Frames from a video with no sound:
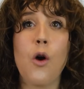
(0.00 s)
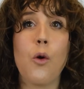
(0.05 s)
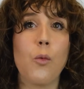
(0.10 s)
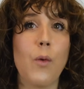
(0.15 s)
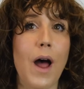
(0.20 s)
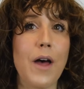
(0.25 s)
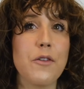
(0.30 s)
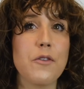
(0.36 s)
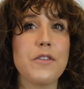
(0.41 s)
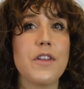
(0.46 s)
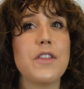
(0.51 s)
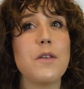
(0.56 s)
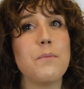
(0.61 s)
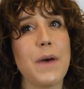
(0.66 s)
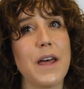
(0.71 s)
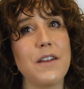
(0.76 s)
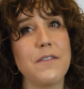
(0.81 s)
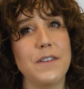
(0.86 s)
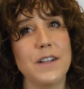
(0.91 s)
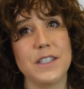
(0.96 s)
rather than the
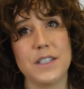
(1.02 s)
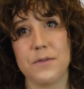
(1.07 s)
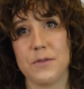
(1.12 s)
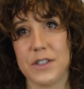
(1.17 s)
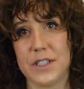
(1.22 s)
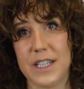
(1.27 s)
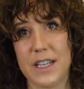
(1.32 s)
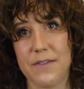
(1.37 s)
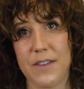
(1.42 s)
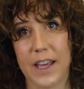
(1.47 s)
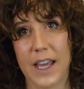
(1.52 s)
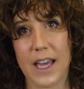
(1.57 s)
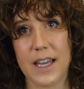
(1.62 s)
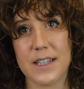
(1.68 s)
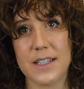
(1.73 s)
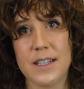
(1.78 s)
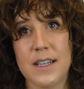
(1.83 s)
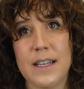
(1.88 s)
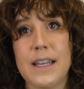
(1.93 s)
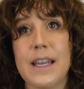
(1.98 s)
benefits of receiving it.